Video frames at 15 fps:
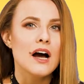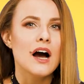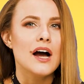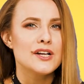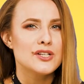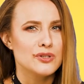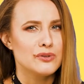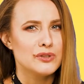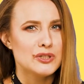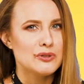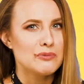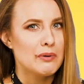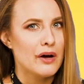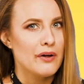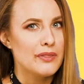I told you
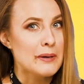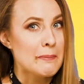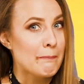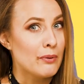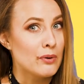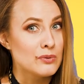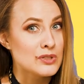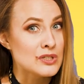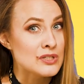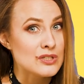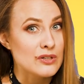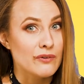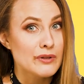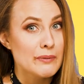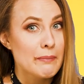about the importance
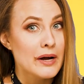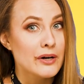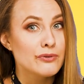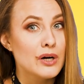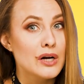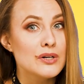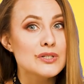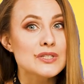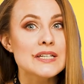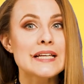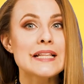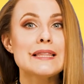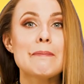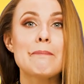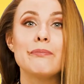of the background
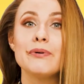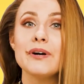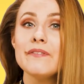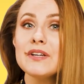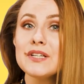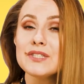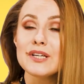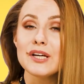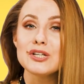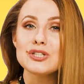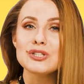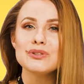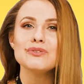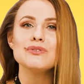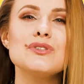in the previous
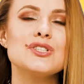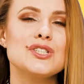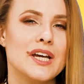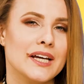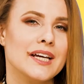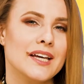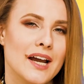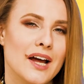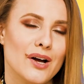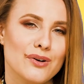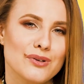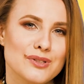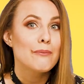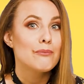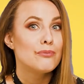issue. Check it
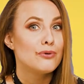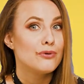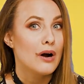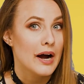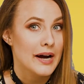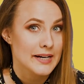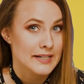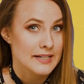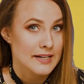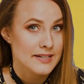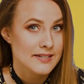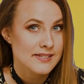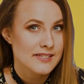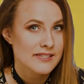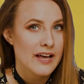out.
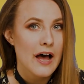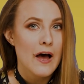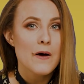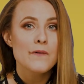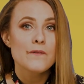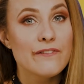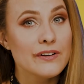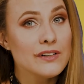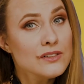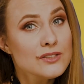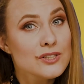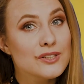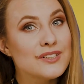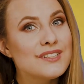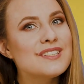Brightness.
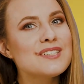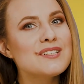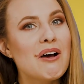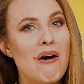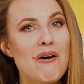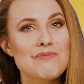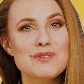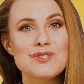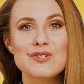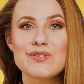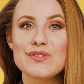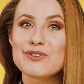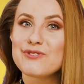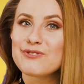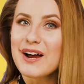Filters come to
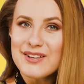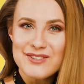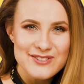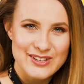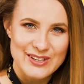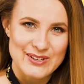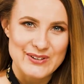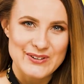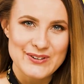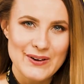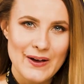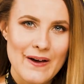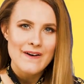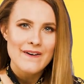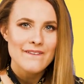the rescue.
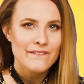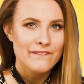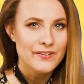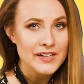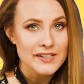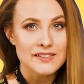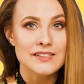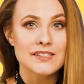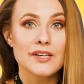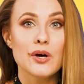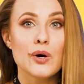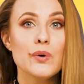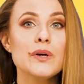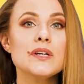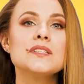
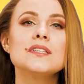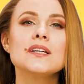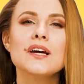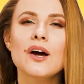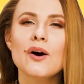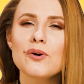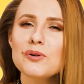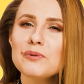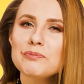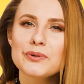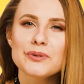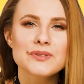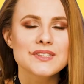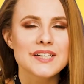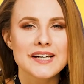VSCO is a cool
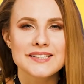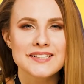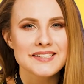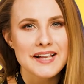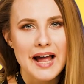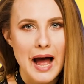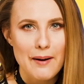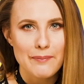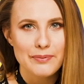processing app.